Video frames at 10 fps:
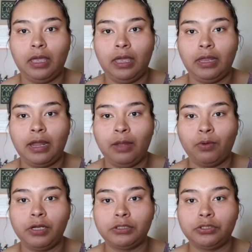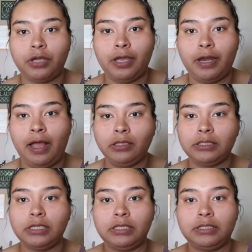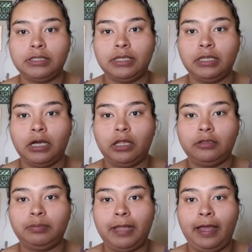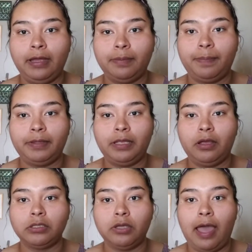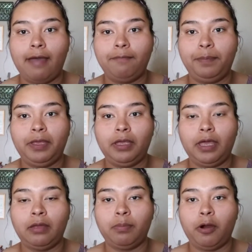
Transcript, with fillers: and I wanted to try it out. It's in the color black, but they also have pink and